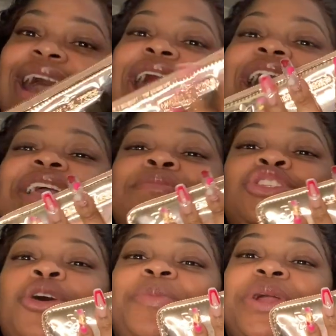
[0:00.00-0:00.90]
I am
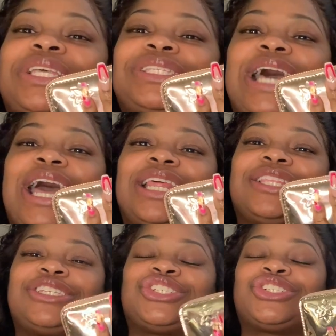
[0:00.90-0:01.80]
super excited
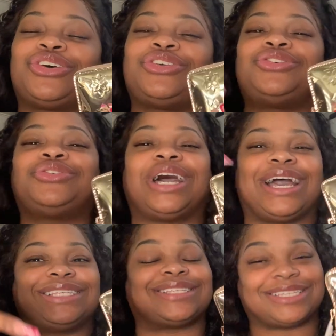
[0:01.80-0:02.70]
to show you
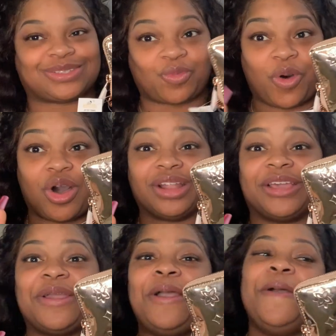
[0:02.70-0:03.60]
guys this
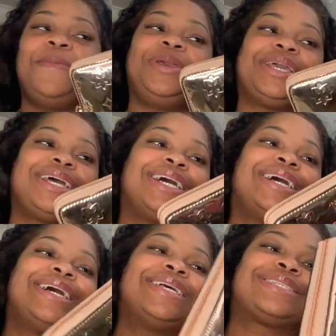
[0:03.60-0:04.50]
wallet
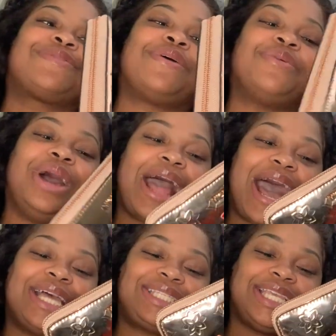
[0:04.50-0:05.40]
because from what
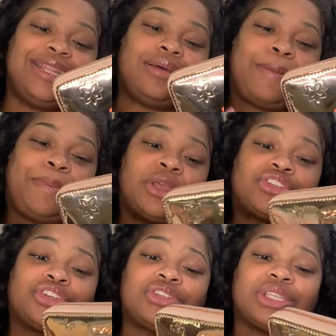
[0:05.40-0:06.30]
I've seen on the
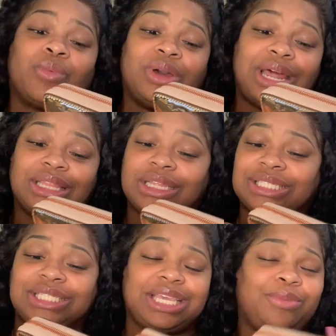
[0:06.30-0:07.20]
pictures and what I've done
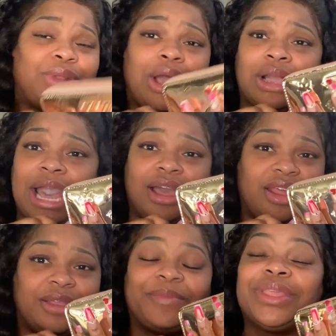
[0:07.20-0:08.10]
seen when I got
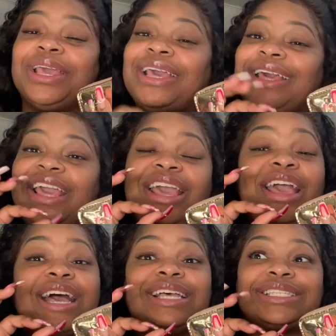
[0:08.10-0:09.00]
it, it
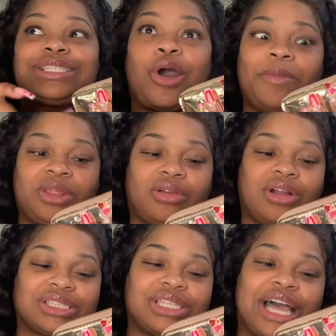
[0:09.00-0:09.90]
has so many
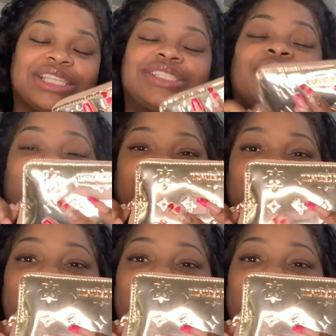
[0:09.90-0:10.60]
card slots, okay?